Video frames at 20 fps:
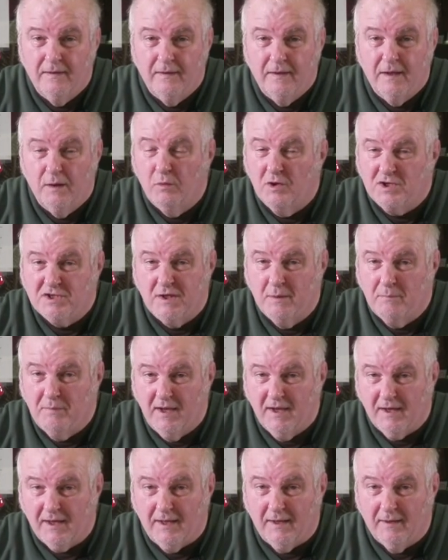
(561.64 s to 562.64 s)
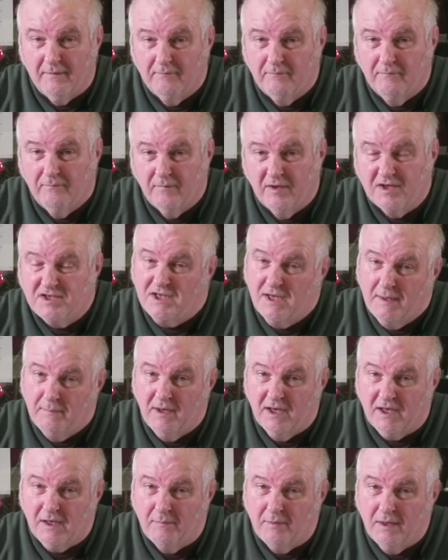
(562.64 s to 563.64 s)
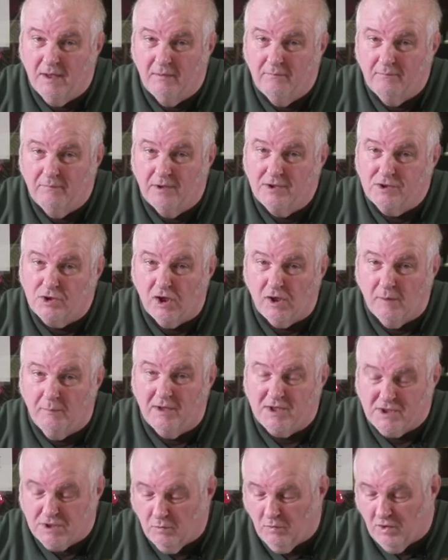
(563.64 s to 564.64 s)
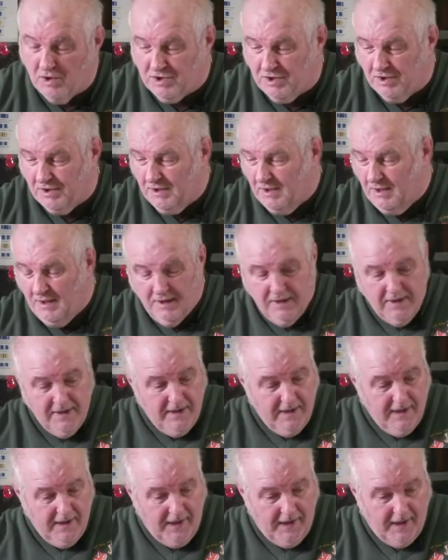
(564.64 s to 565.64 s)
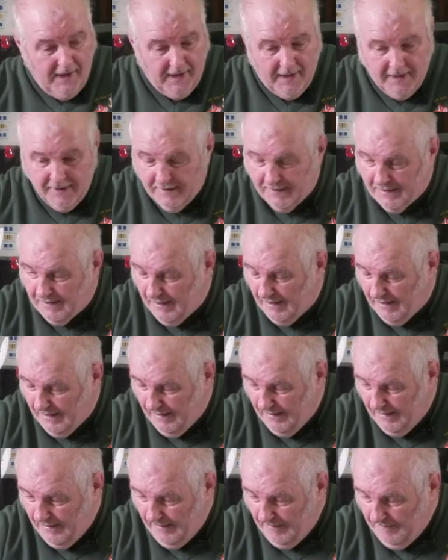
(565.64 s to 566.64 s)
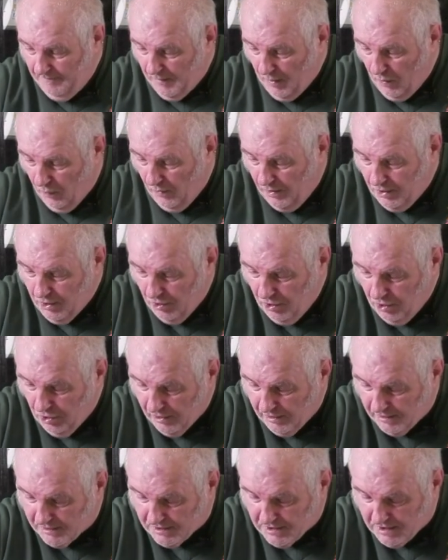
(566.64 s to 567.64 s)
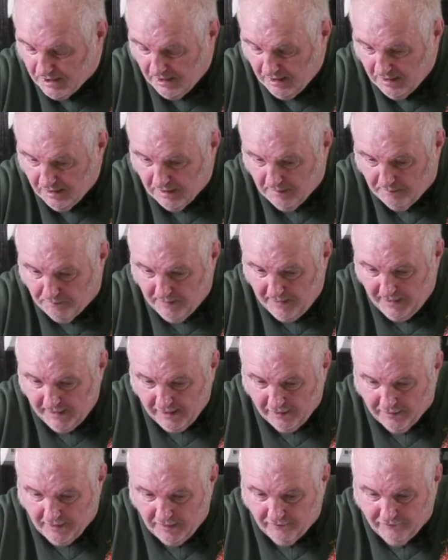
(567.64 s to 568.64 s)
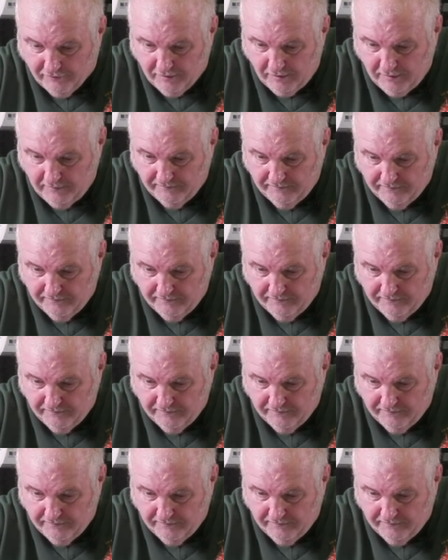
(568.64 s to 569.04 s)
He wasn't a baker. His name might have been, but his occupation wasn't. And when you look at the Baker rifle,